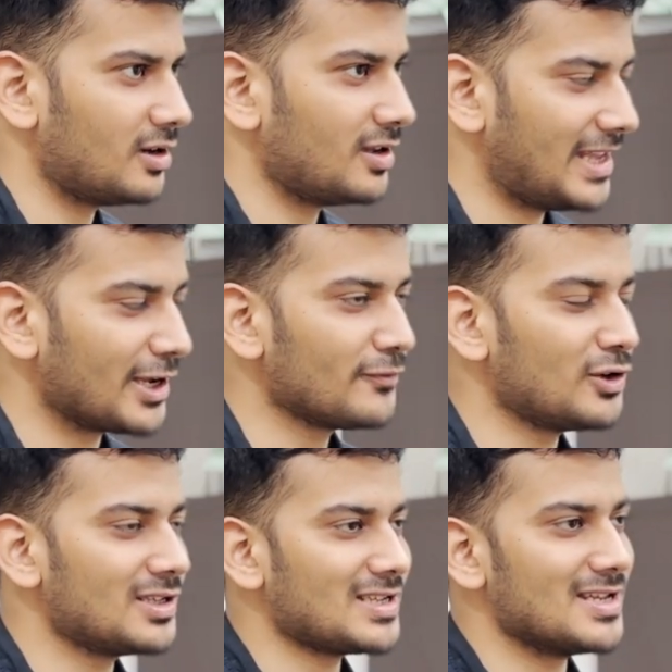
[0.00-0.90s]
Thank you
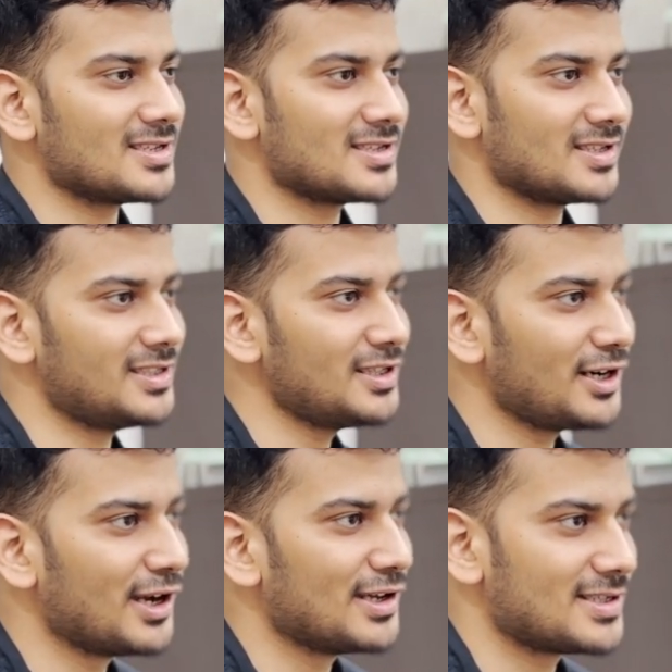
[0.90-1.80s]
for this answer, sir.
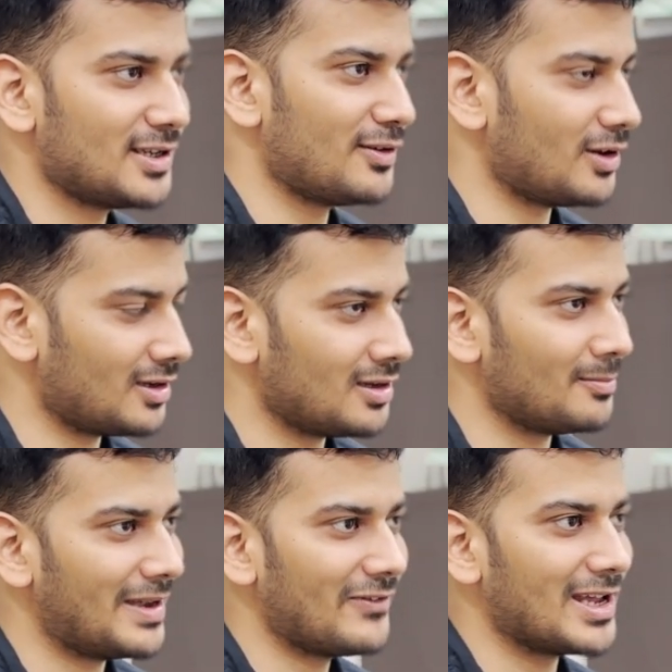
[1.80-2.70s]
So
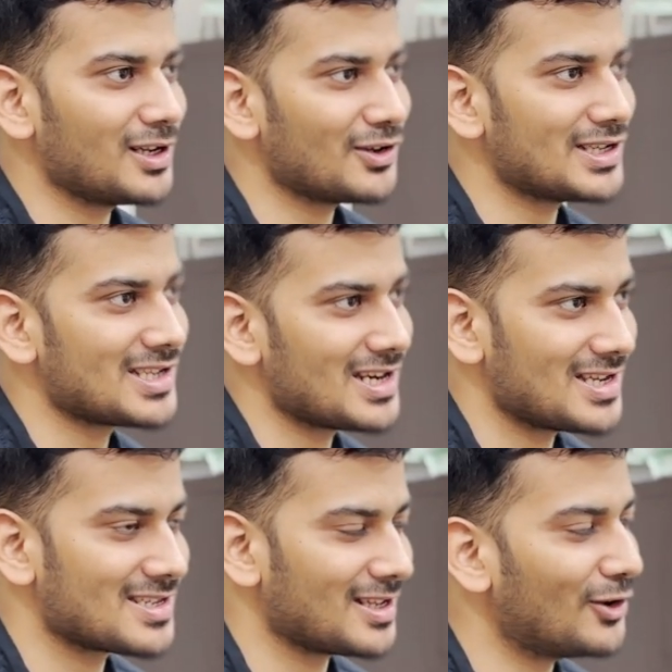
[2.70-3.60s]
my final question
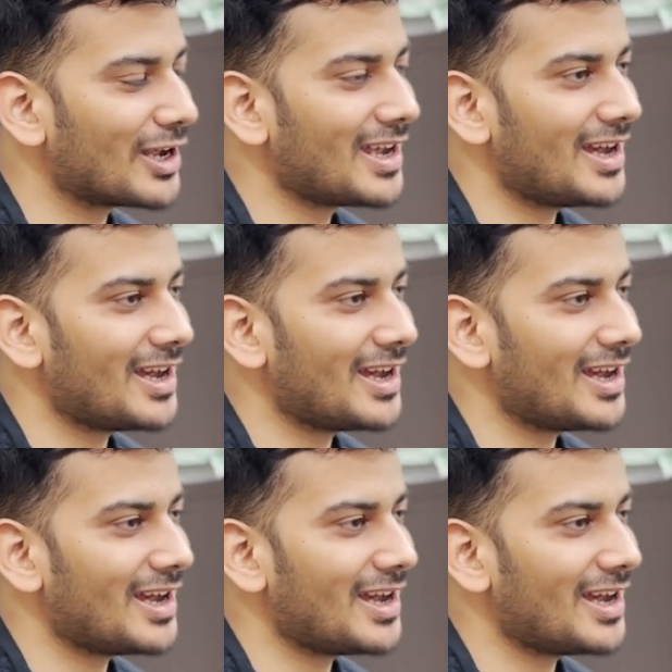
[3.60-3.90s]
is, looking